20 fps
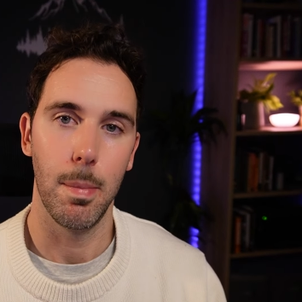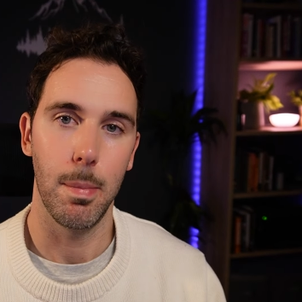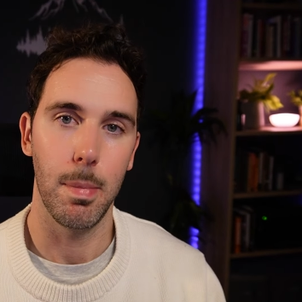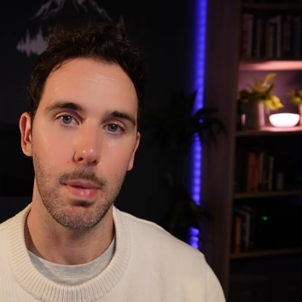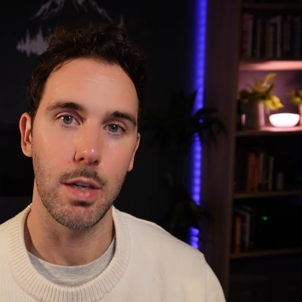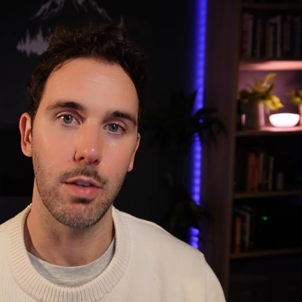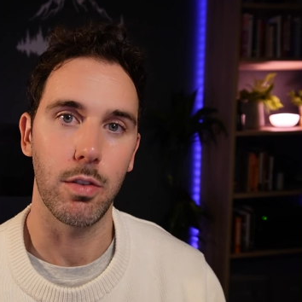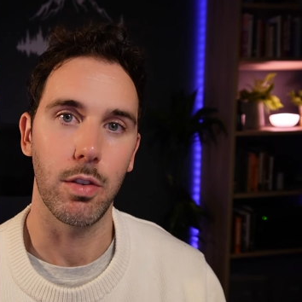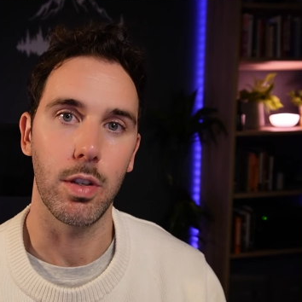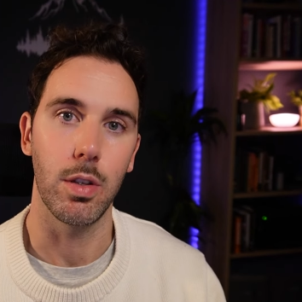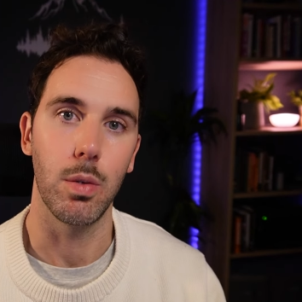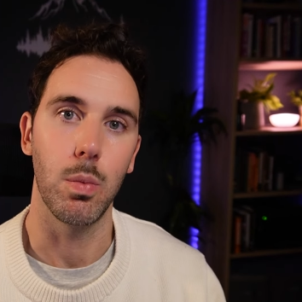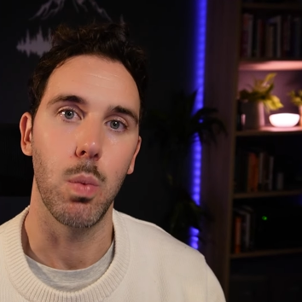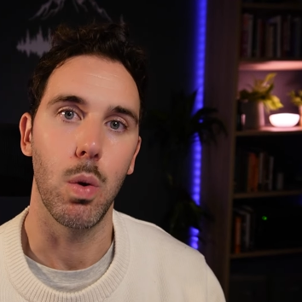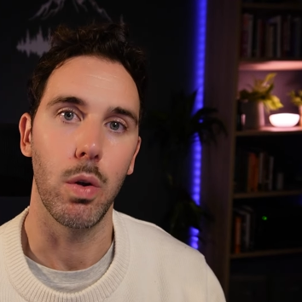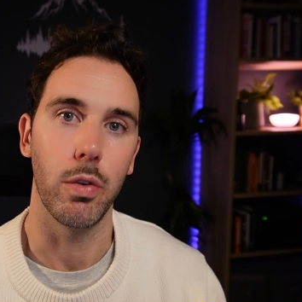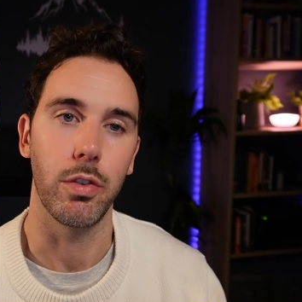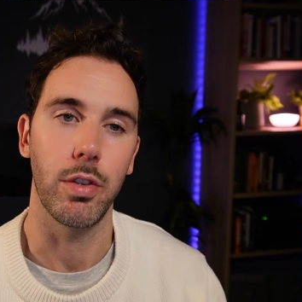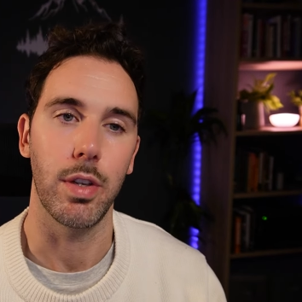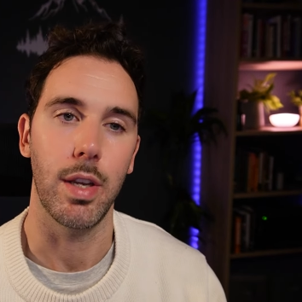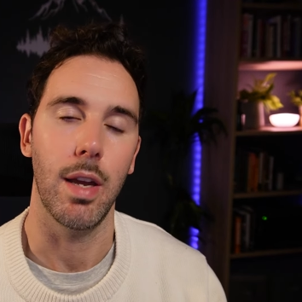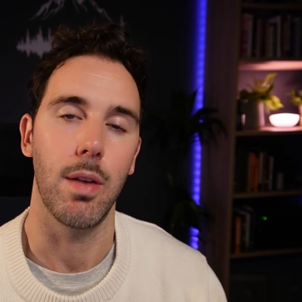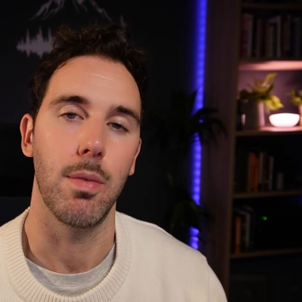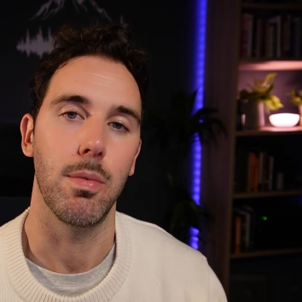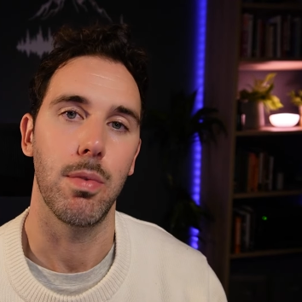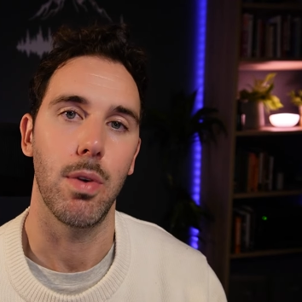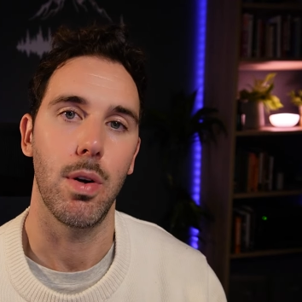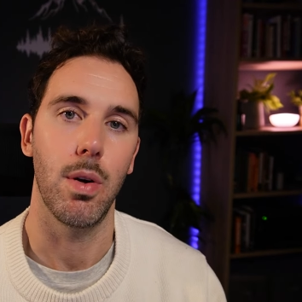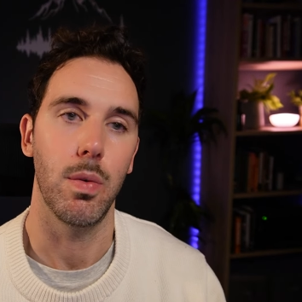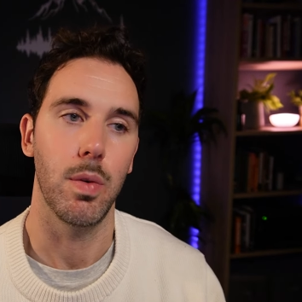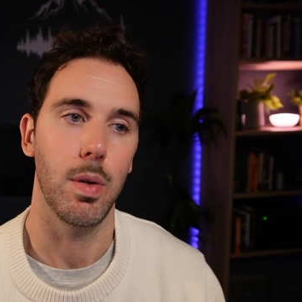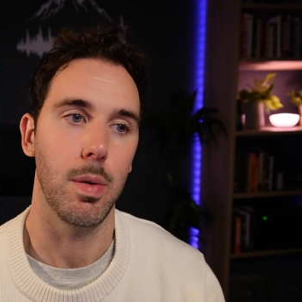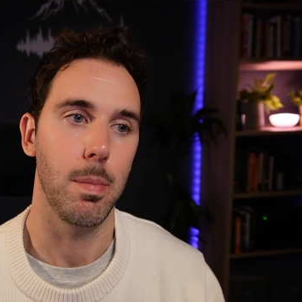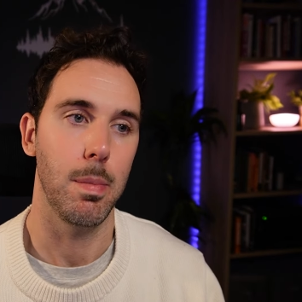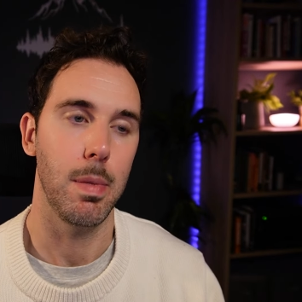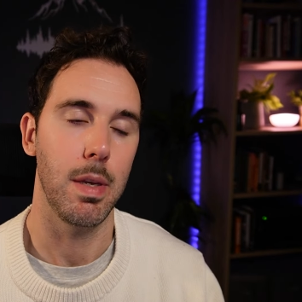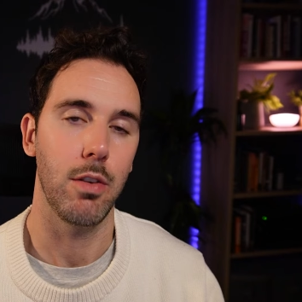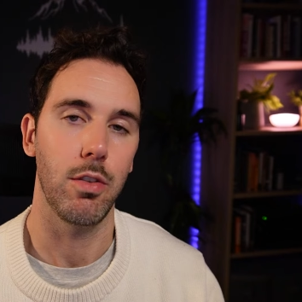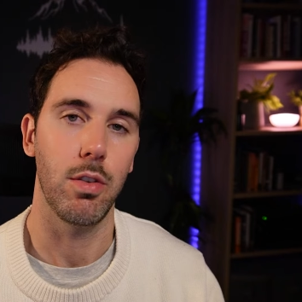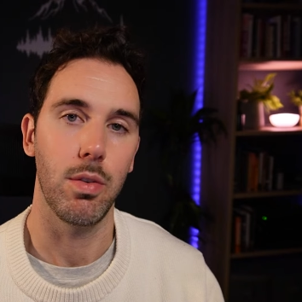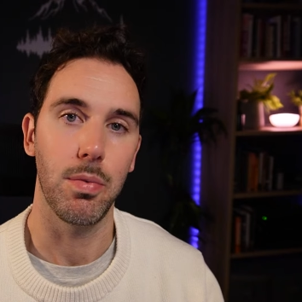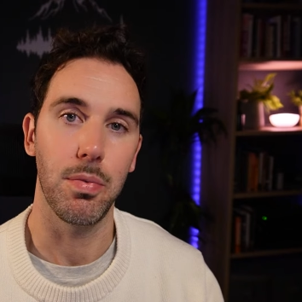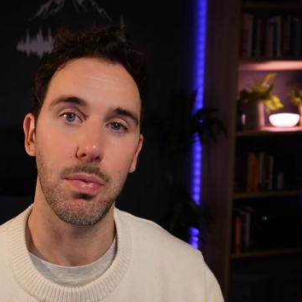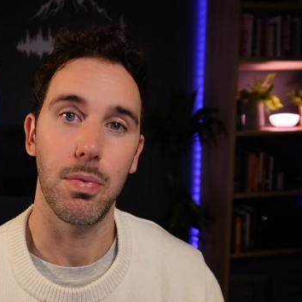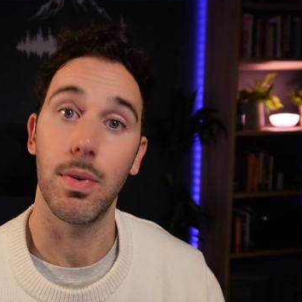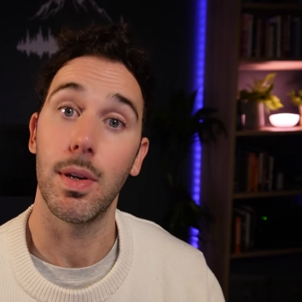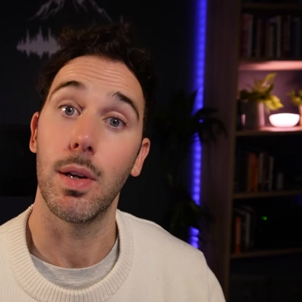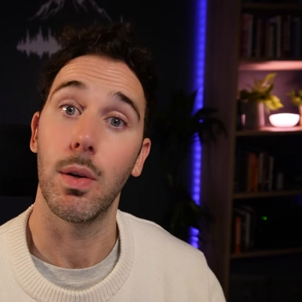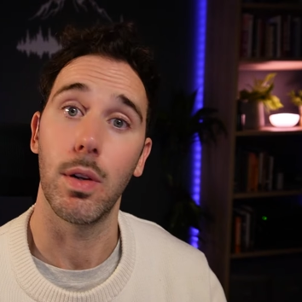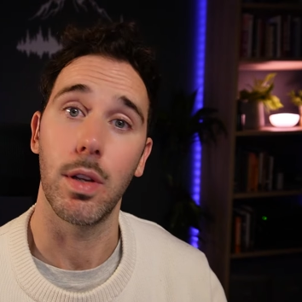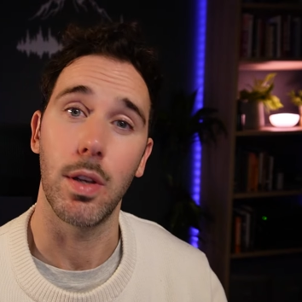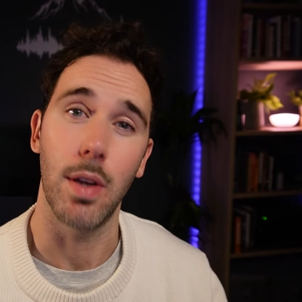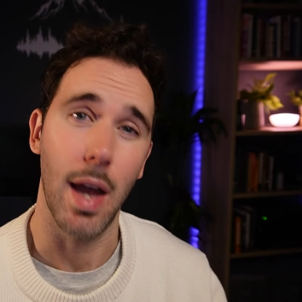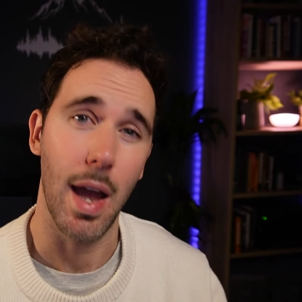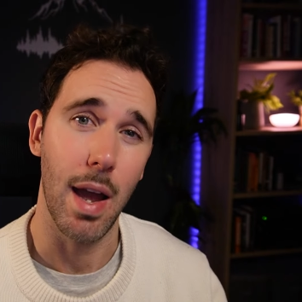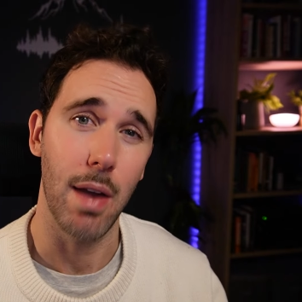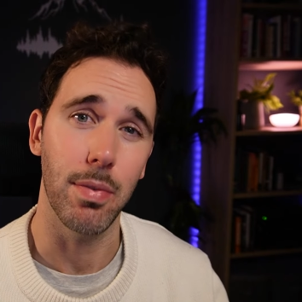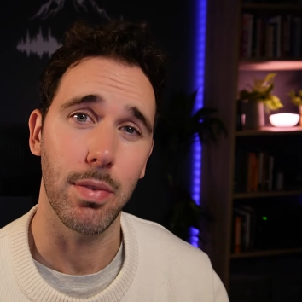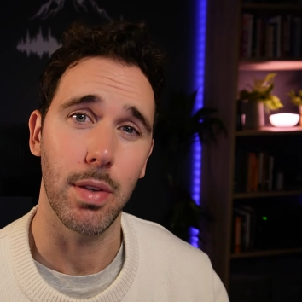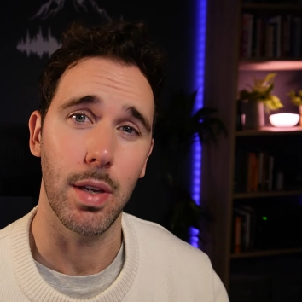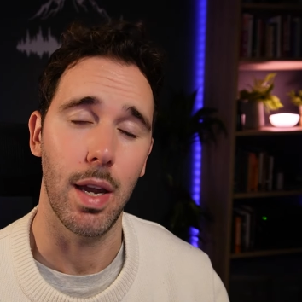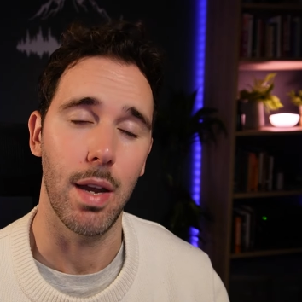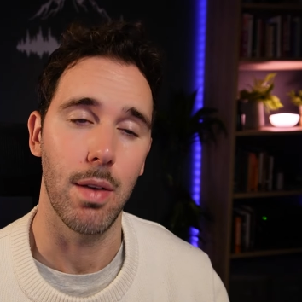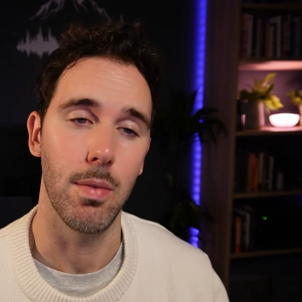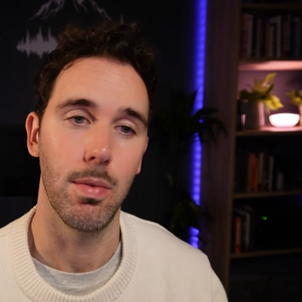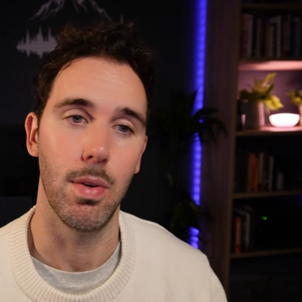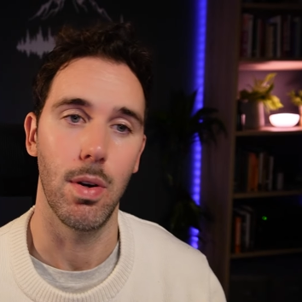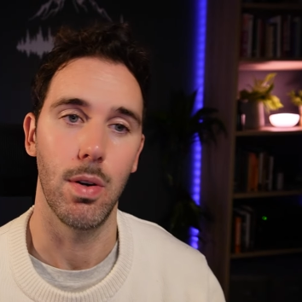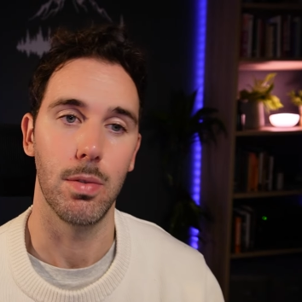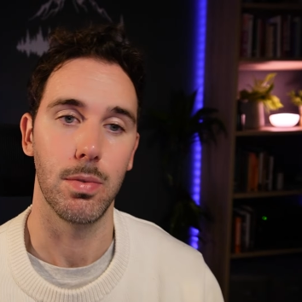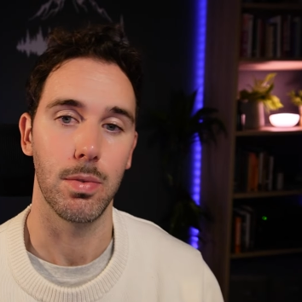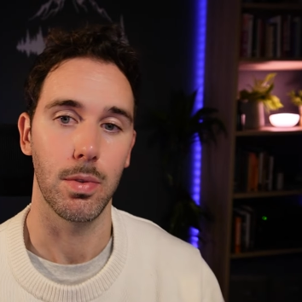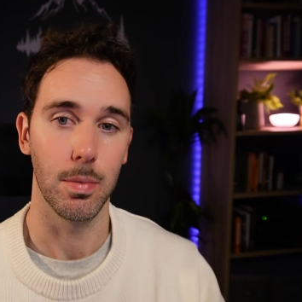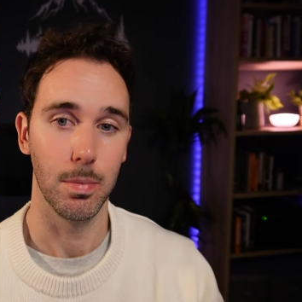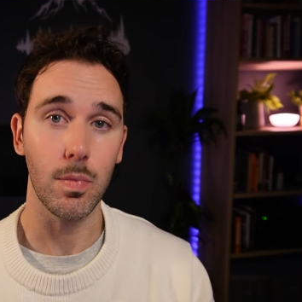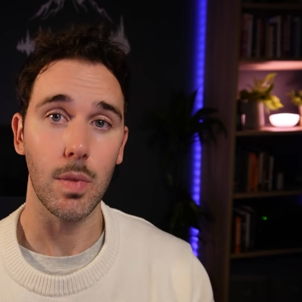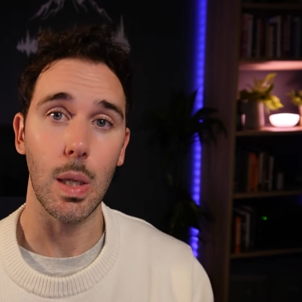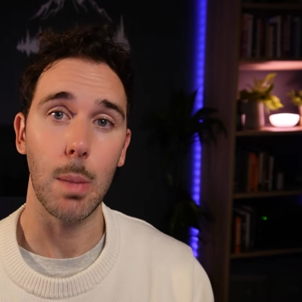means that you want to get involved, and it means that you feel that you have to get involved.